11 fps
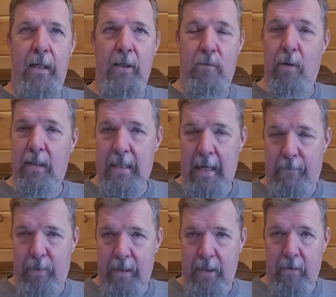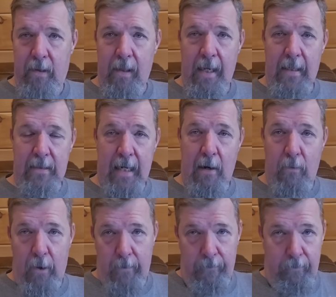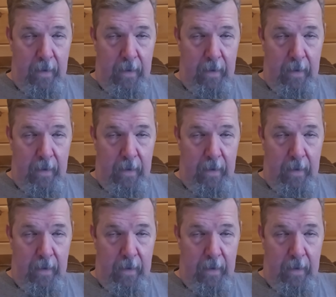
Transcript: is what's happened here in the last hour.